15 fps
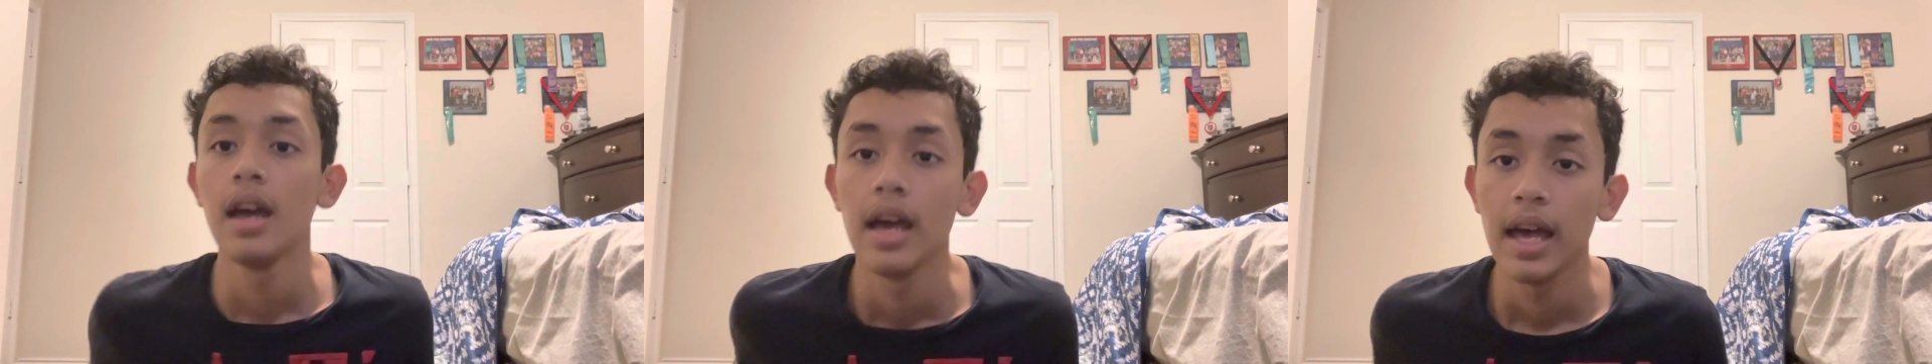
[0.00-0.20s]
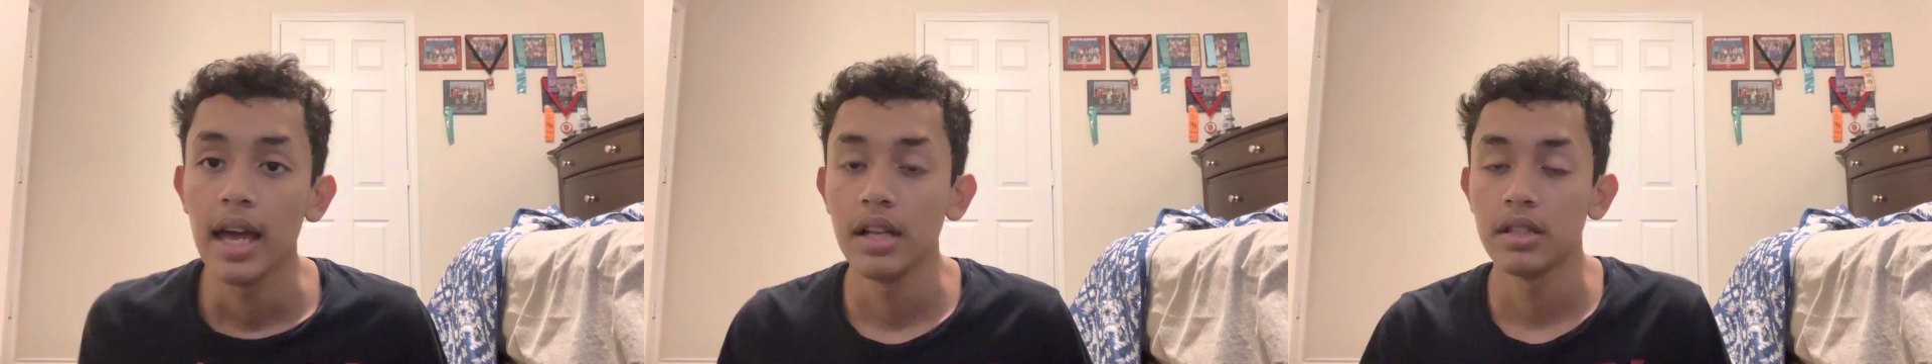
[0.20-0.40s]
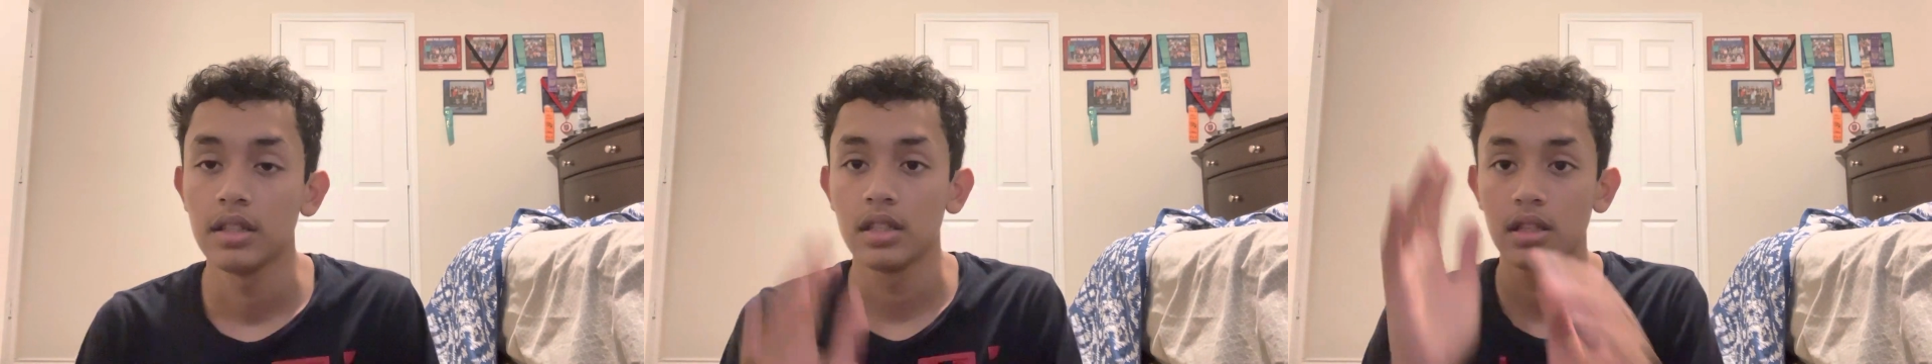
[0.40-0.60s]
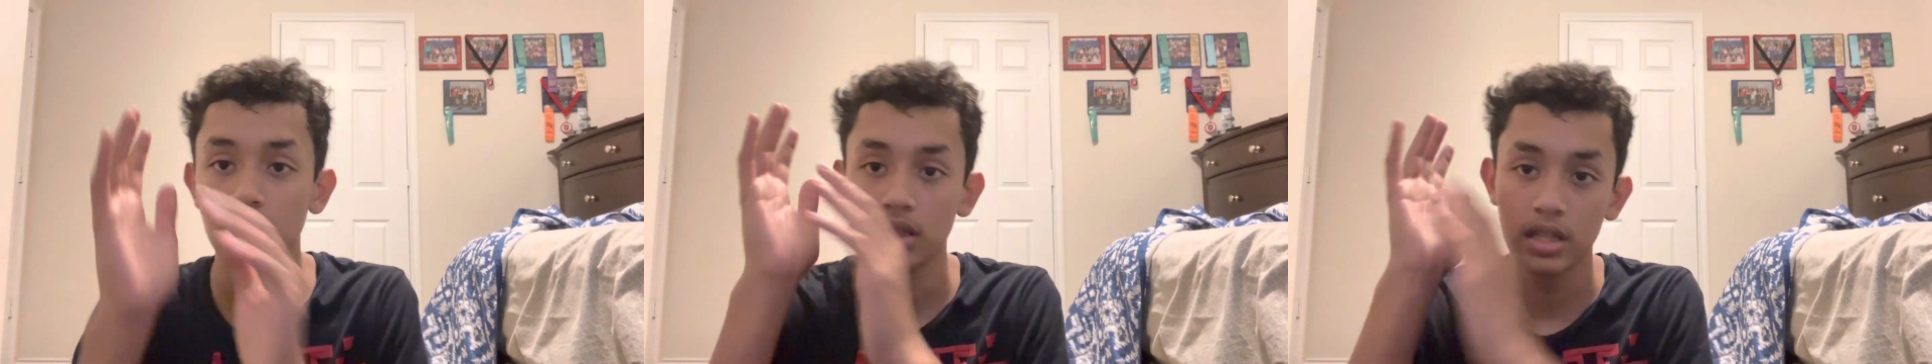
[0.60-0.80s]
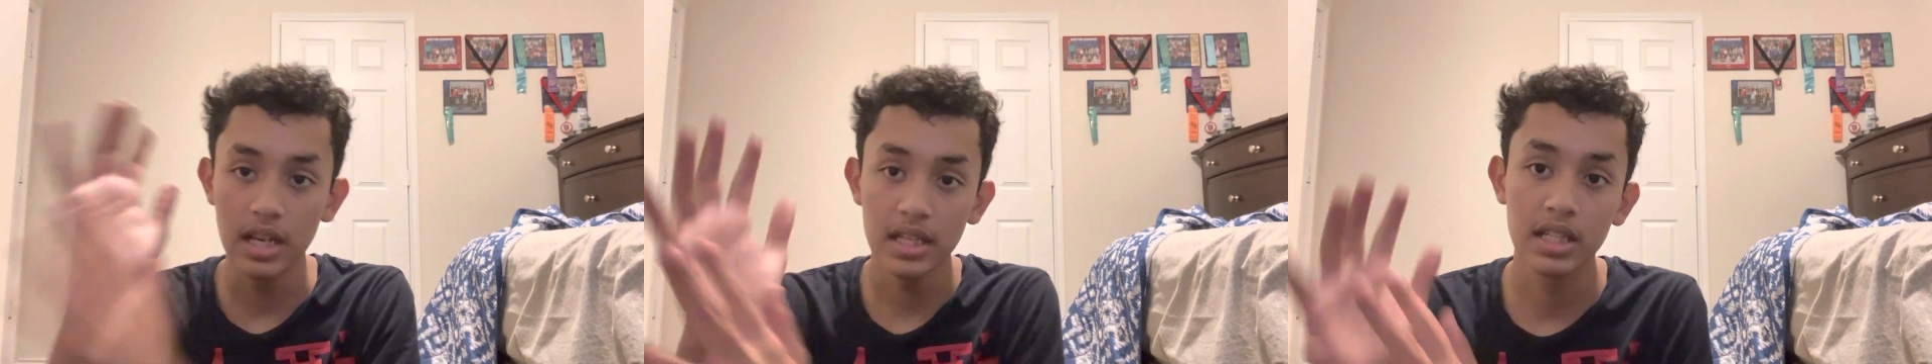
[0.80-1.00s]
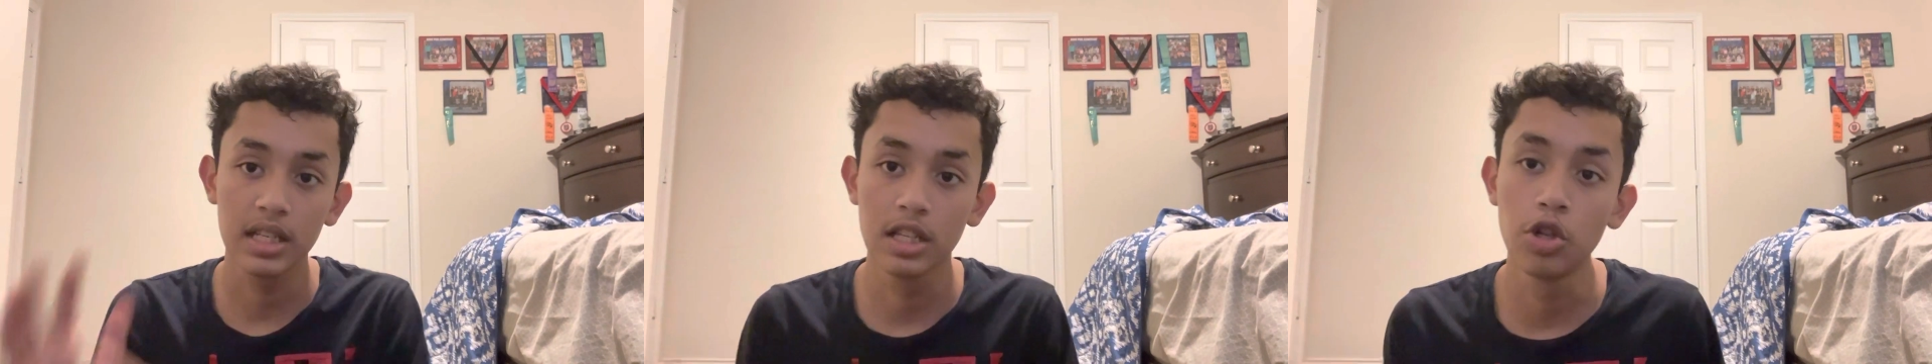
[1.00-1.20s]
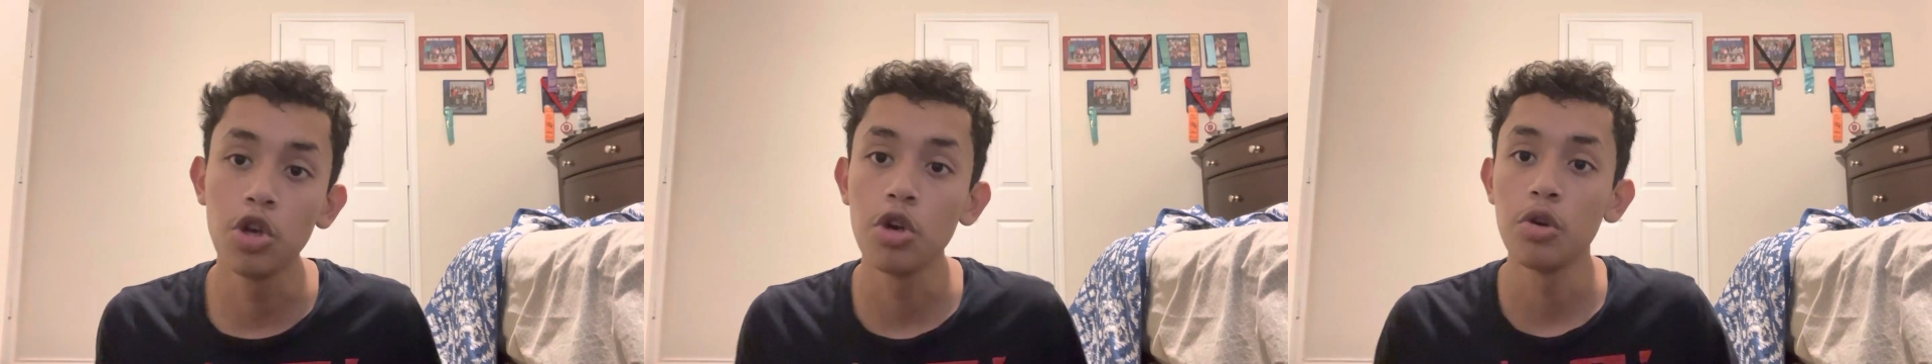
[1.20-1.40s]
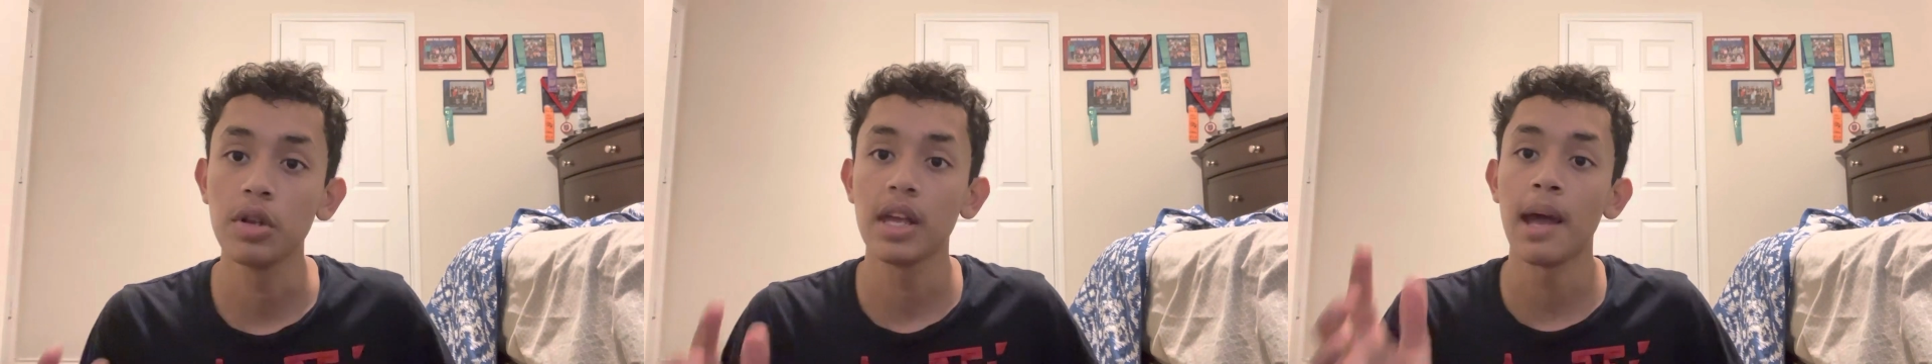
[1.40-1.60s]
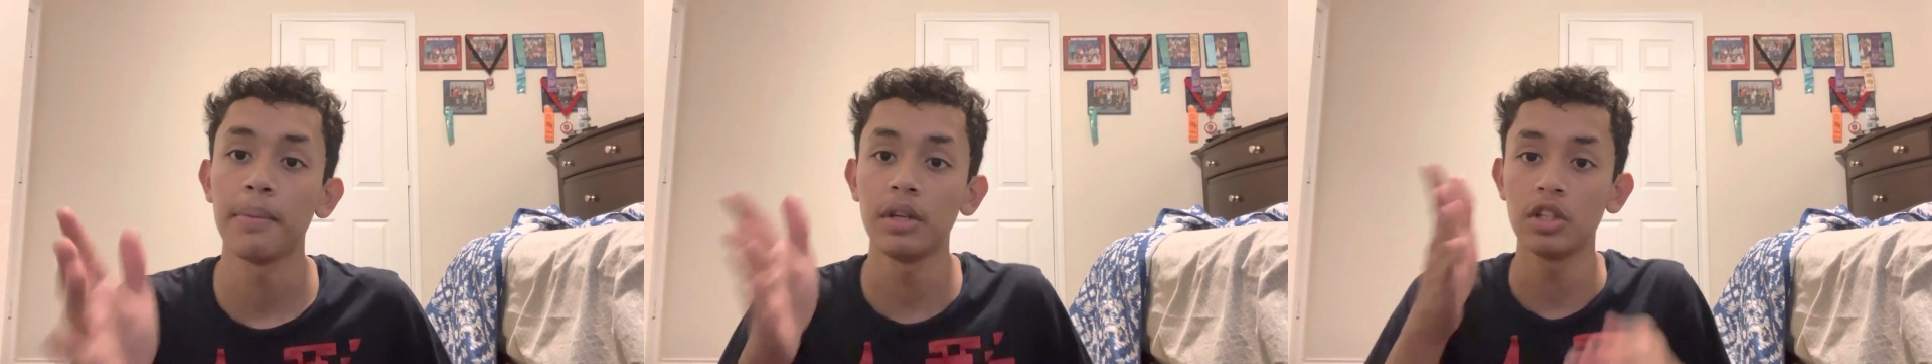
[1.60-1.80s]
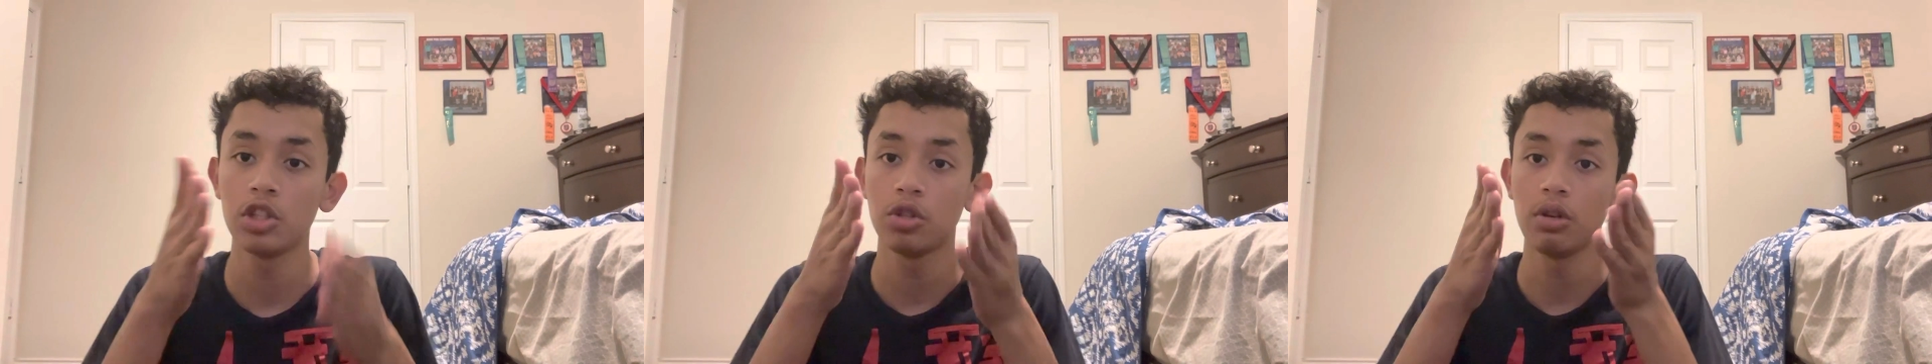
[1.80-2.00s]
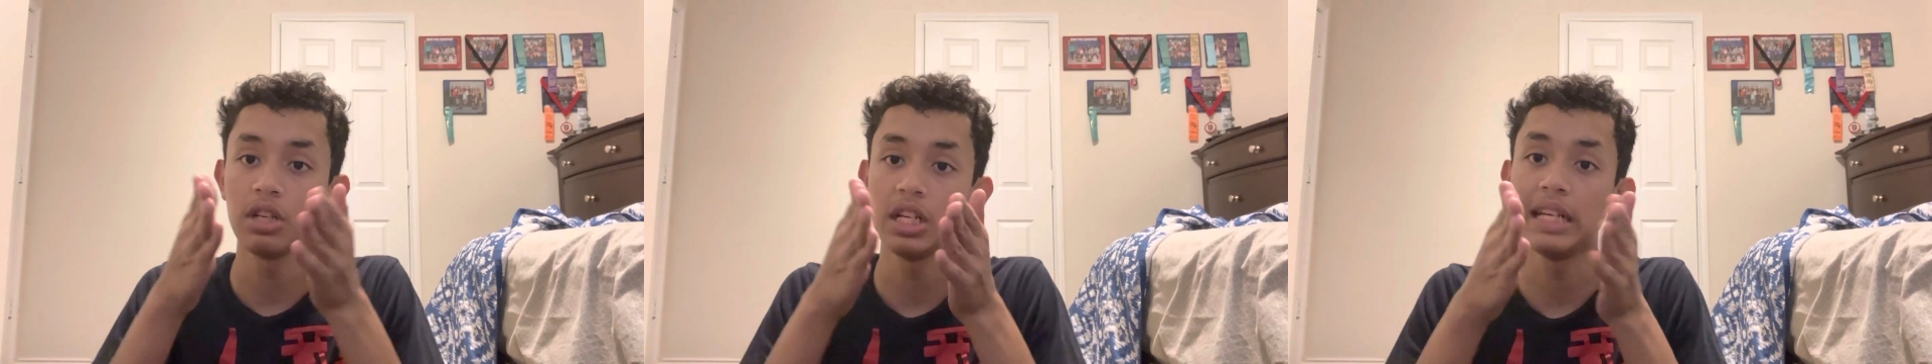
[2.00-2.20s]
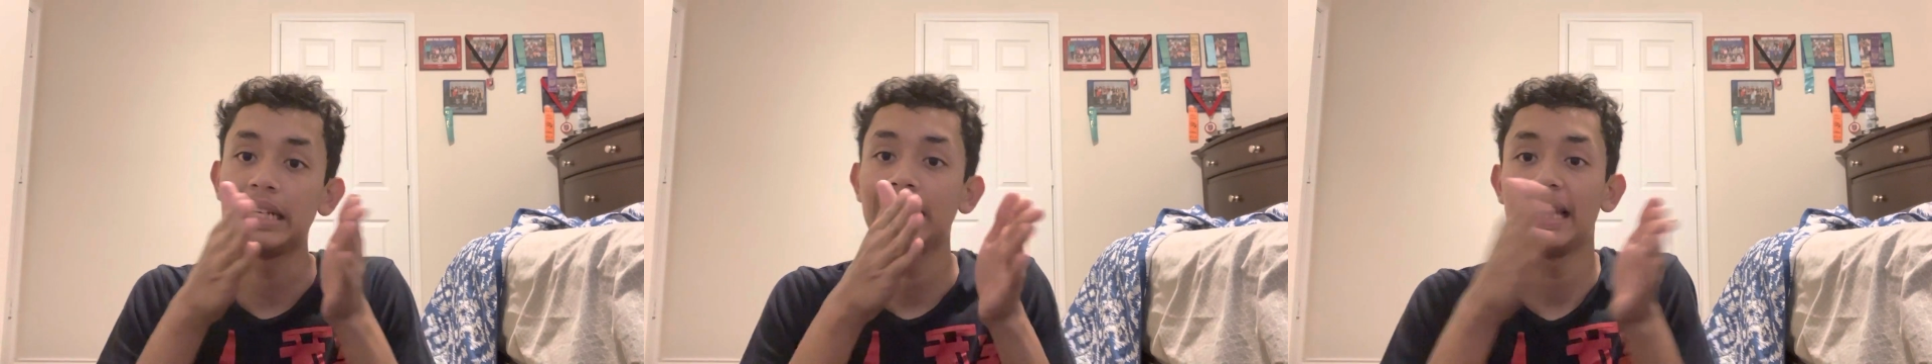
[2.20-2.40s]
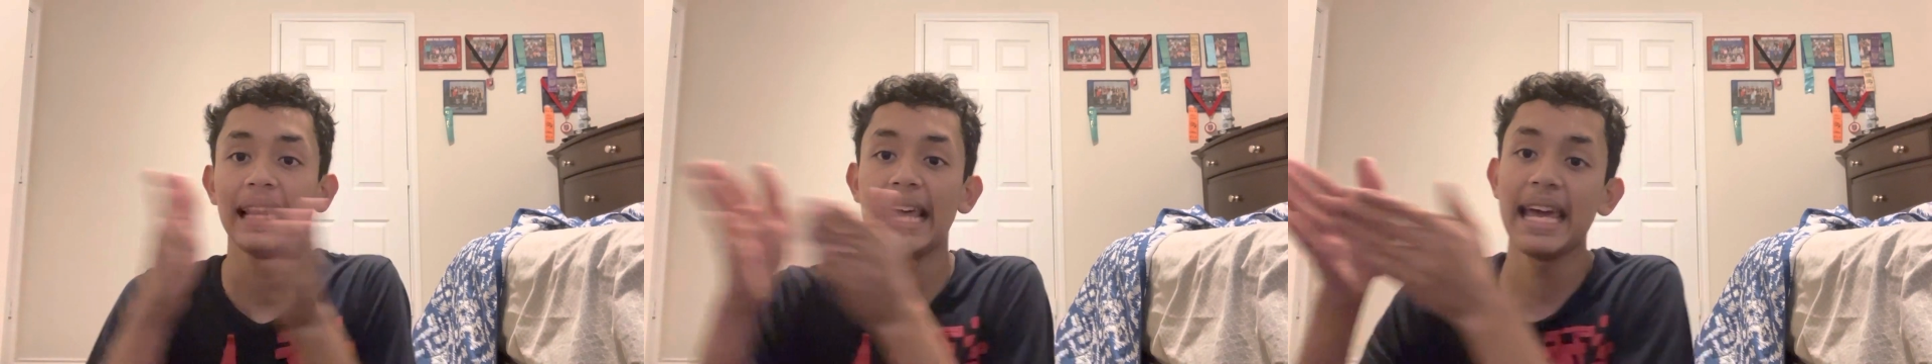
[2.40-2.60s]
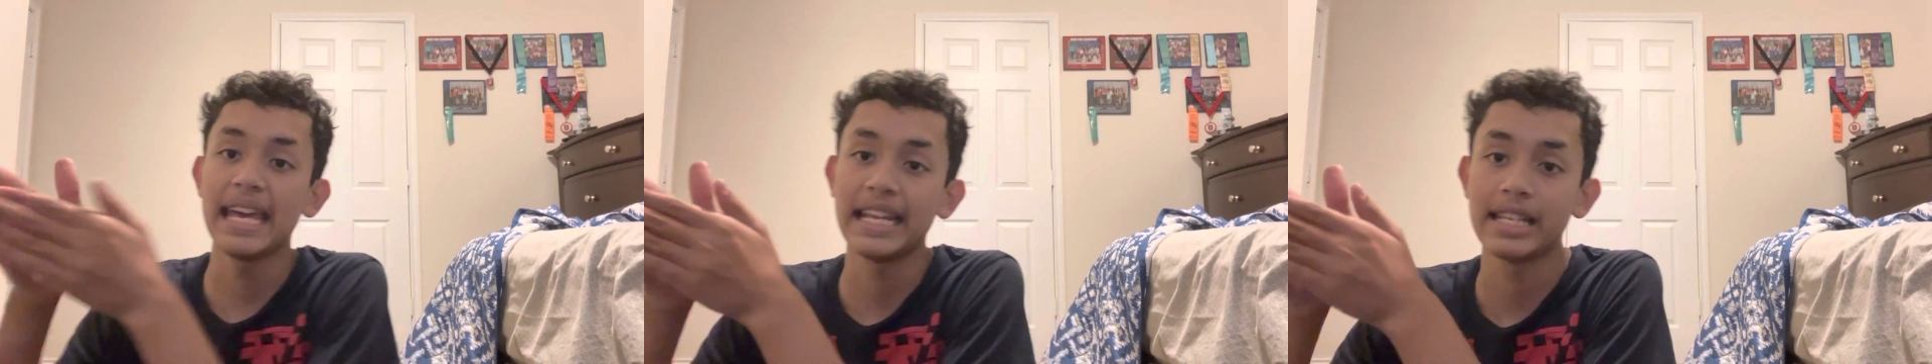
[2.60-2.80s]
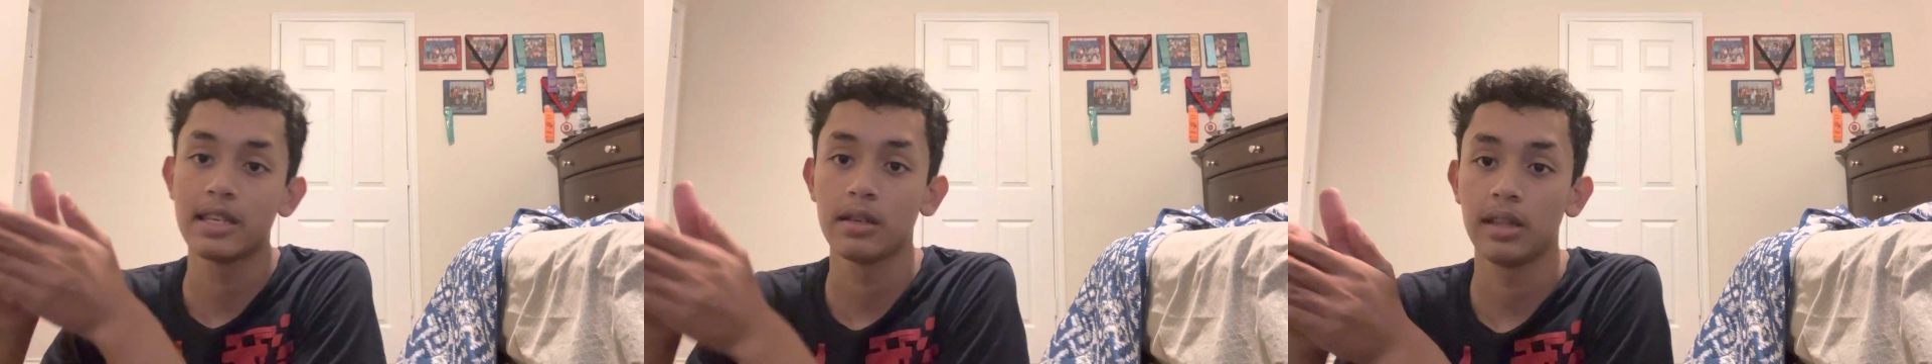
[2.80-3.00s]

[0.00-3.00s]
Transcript: And this dude kept on switching lanes